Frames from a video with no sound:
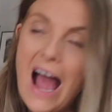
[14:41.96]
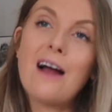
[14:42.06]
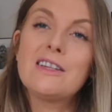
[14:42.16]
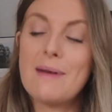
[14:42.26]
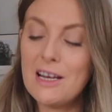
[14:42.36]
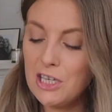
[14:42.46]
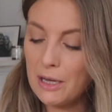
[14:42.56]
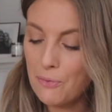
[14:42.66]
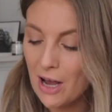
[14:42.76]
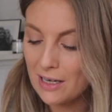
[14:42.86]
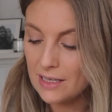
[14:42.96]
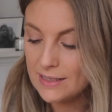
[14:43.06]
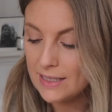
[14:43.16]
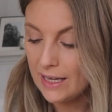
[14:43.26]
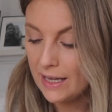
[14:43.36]
How is managing
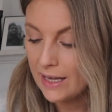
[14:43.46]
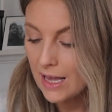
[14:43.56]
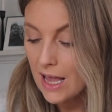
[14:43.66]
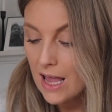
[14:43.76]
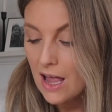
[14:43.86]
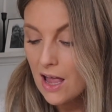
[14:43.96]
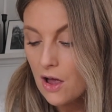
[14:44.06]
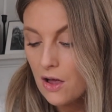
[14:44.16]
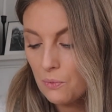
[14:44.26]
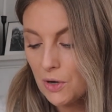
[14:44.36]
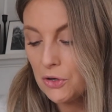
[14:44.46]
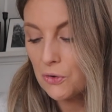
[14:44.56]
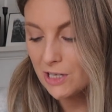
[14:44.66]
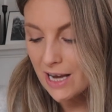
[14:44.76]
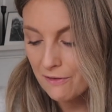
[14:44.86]
pregnancy when you
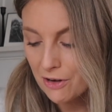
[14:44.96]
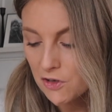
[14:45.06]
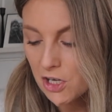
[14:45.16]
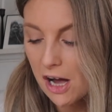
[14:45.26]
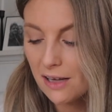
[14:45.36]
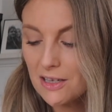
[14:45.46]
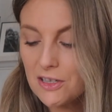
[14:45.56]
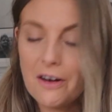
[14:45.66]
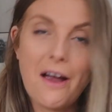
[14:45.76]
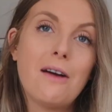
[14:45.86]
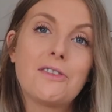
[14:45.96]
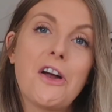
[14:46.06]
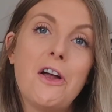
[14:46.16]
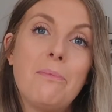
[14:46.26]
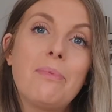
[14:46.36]
already have another child? I don't know how I'd
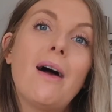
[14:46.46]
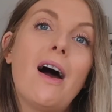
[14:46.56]
cope.